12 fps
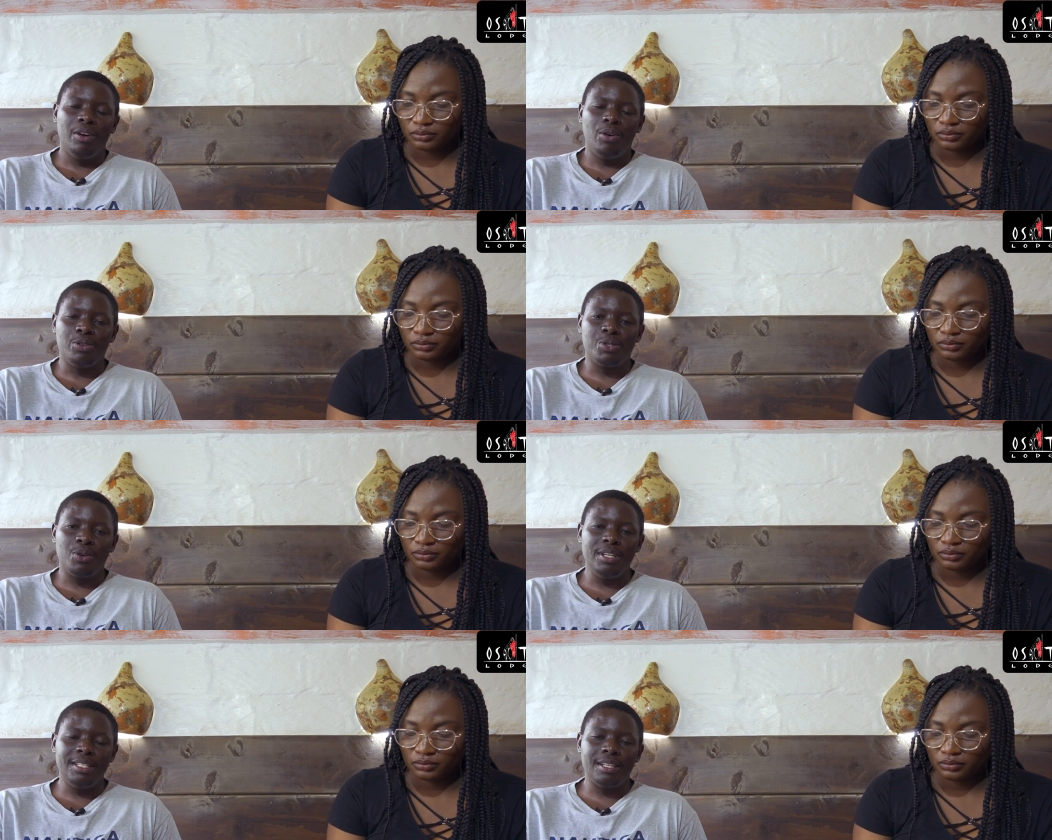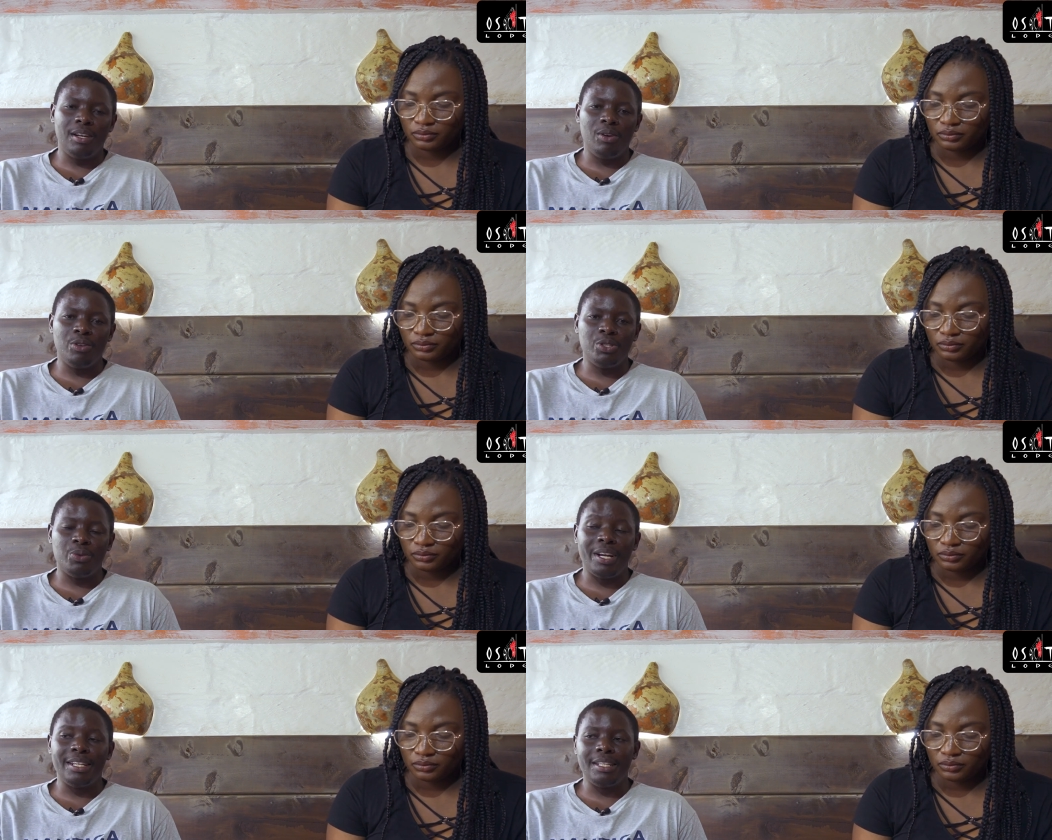Speaker 1: Osoita
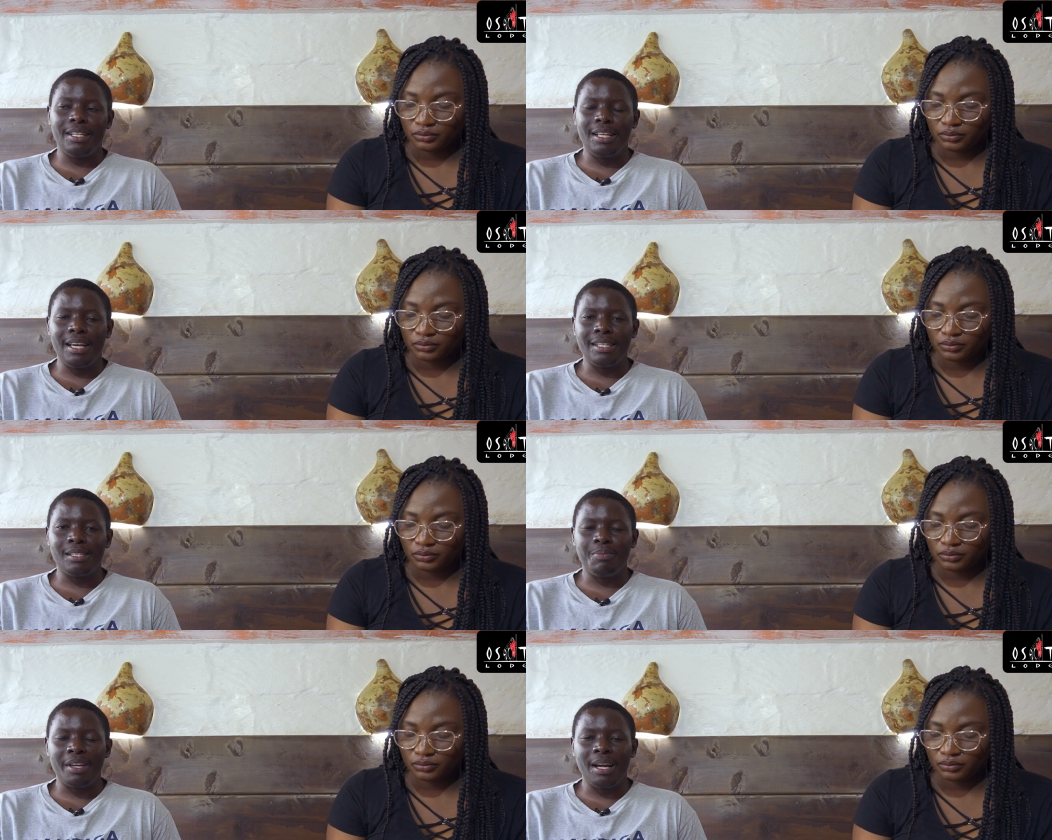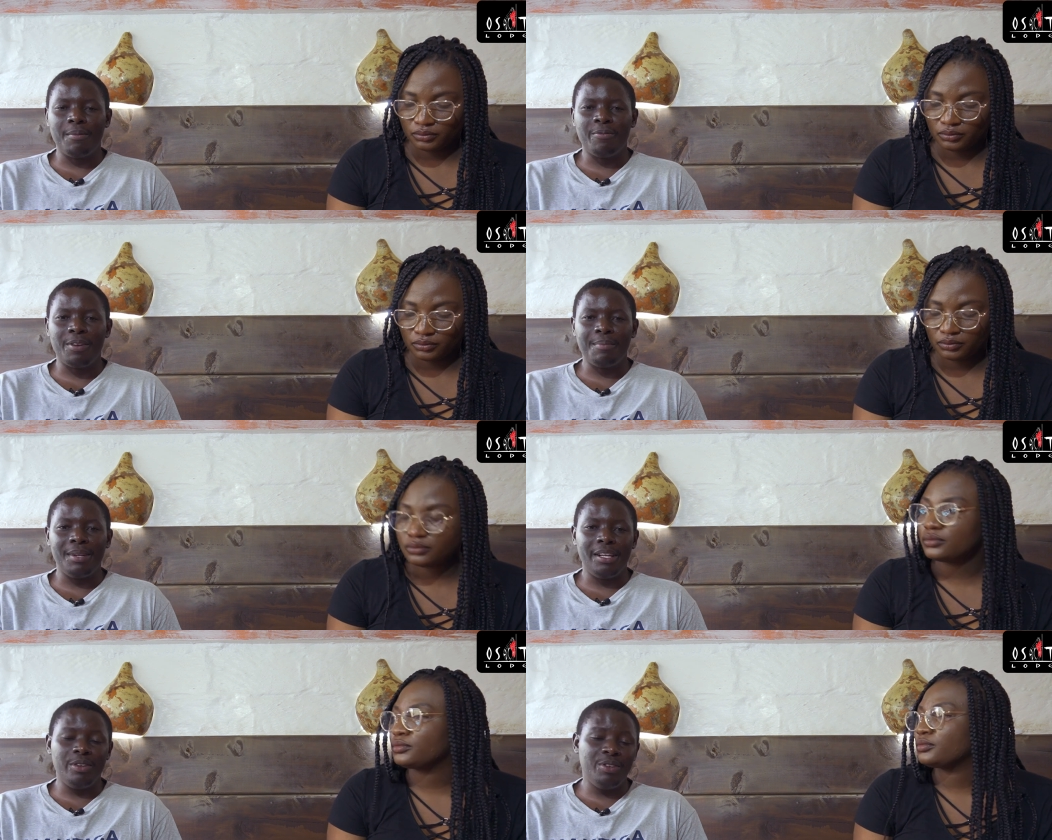Lodge, where indeed guests become
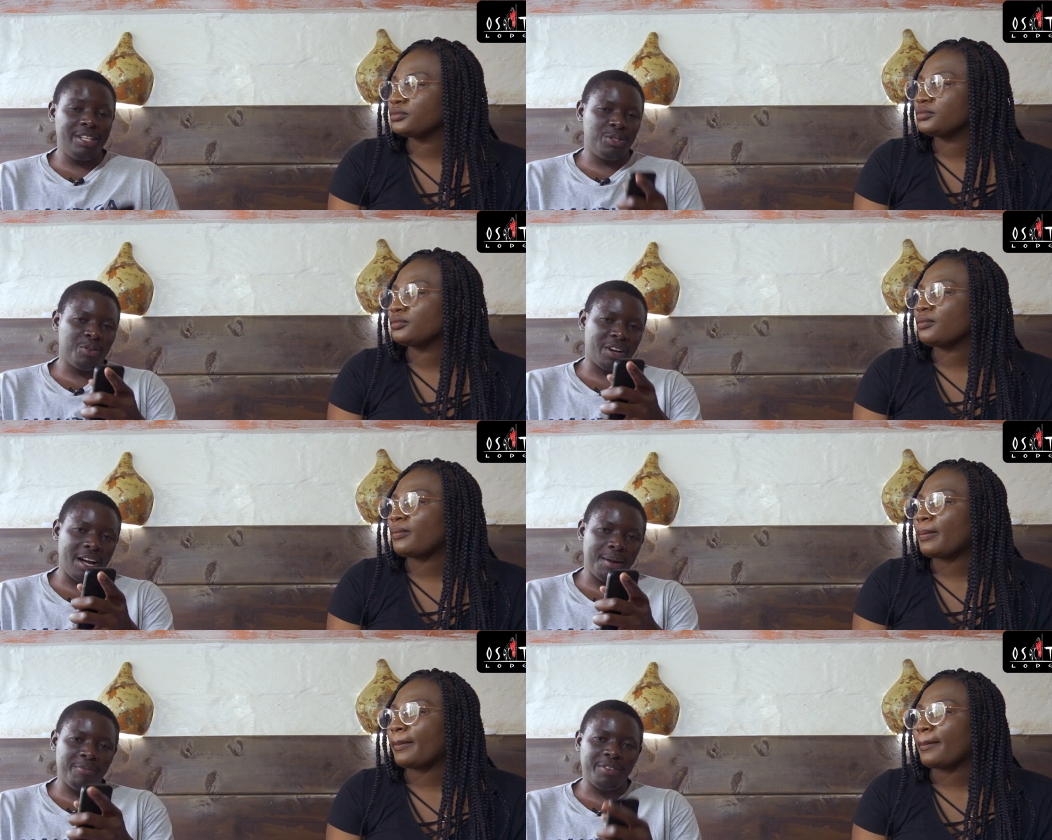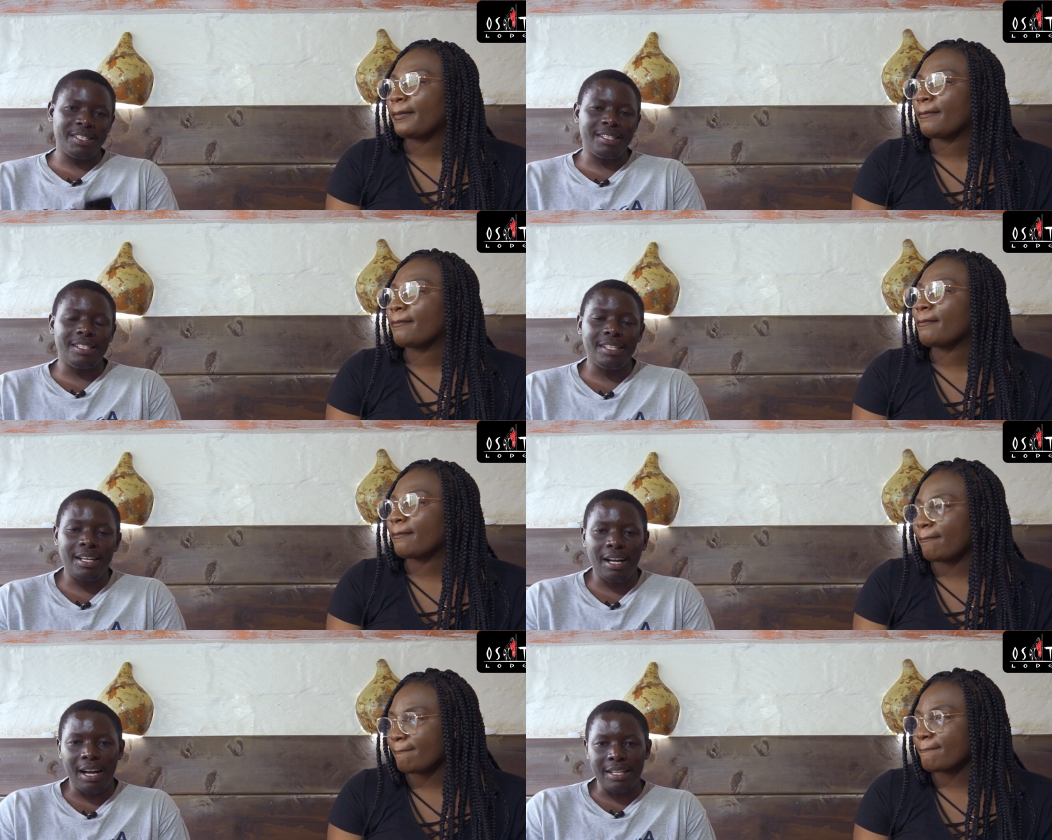family. You need to come visit
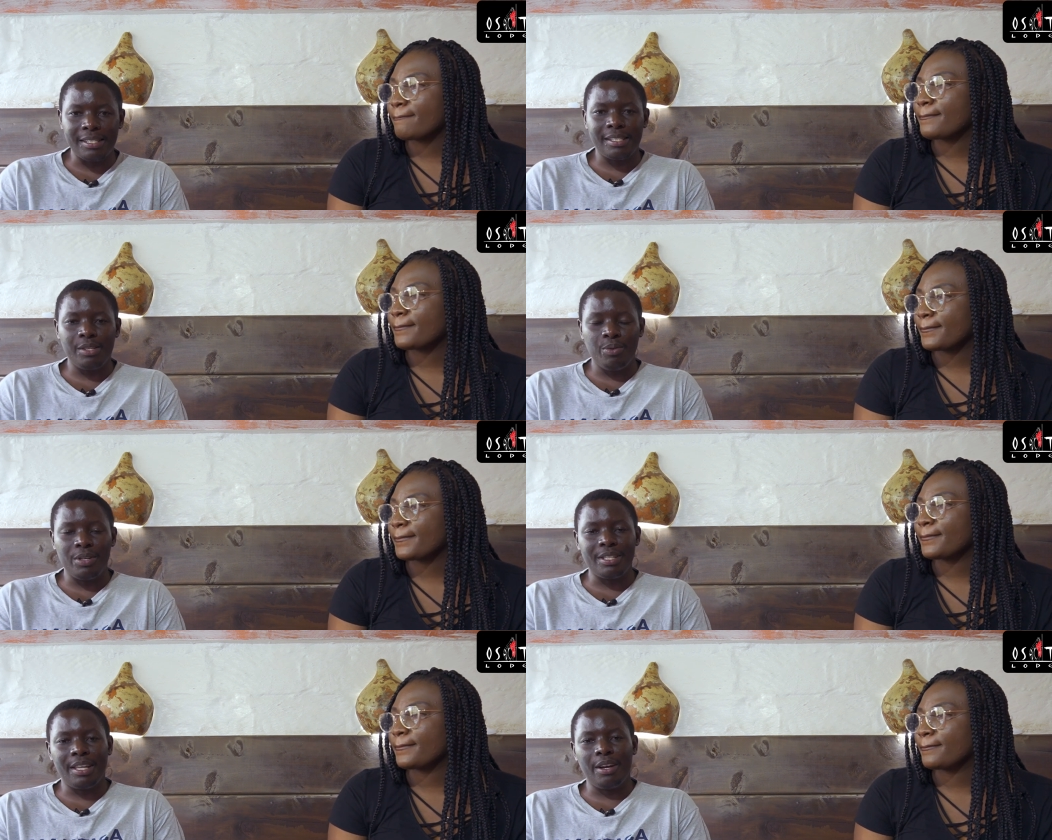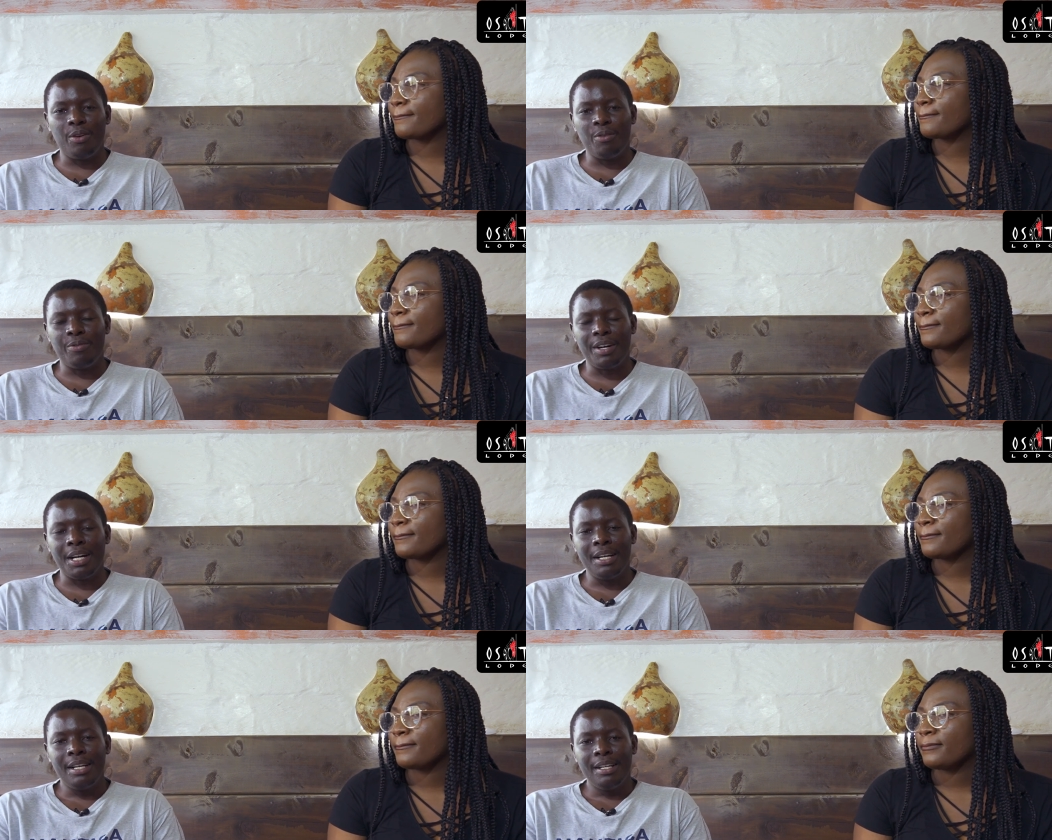here and see what they
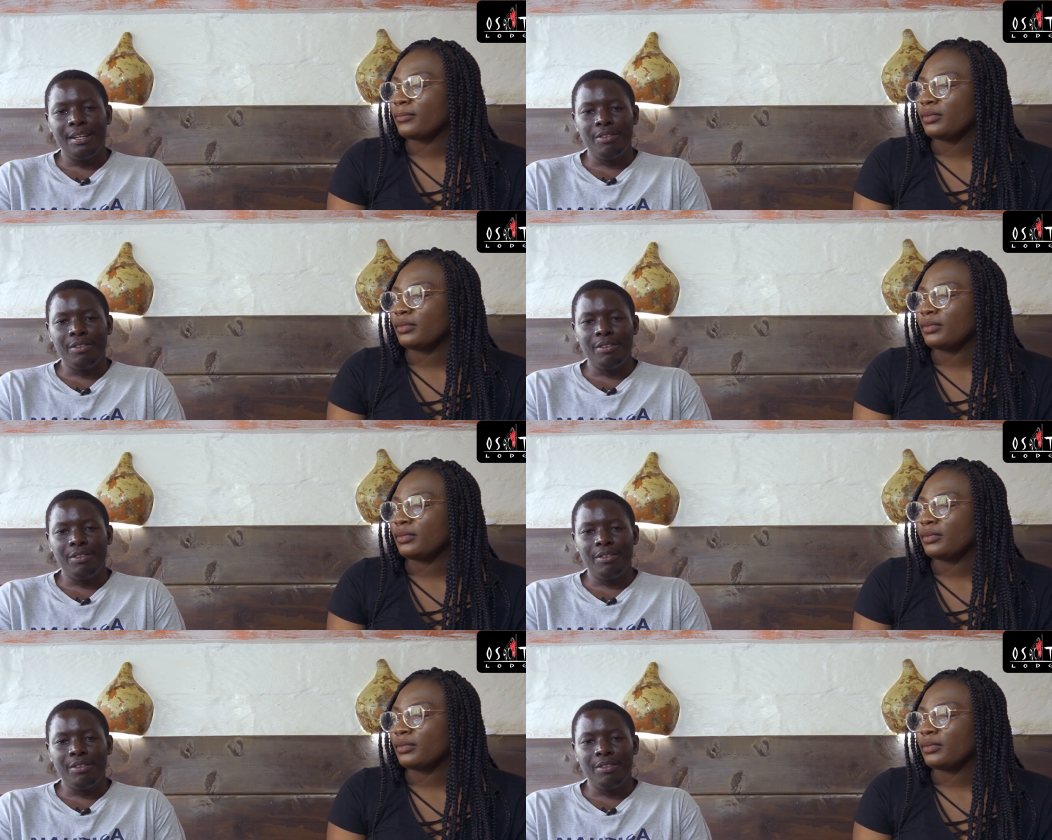offer.